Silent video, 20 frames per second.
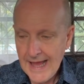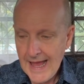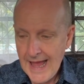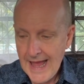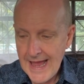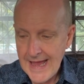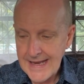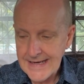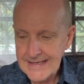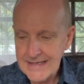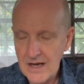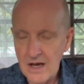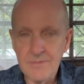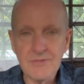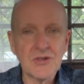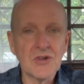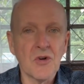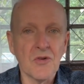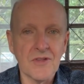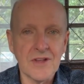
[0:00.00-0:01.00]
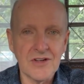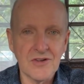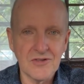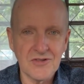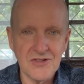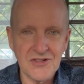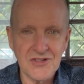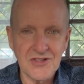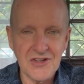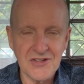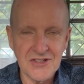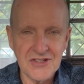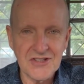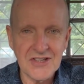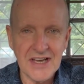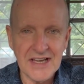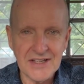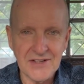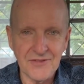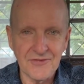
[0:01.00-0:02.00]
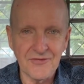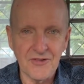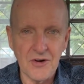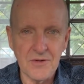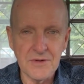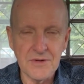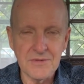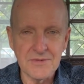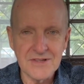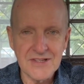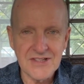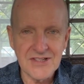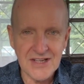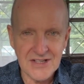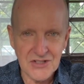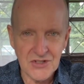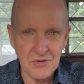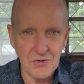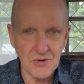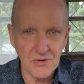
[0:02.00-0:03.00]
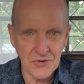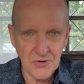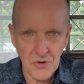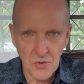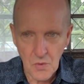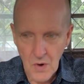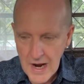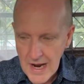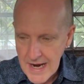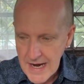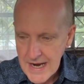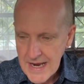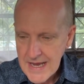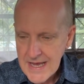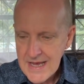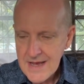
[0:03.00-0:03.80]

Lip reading: And I'm sure they're not just going to take it from you and send you on your way.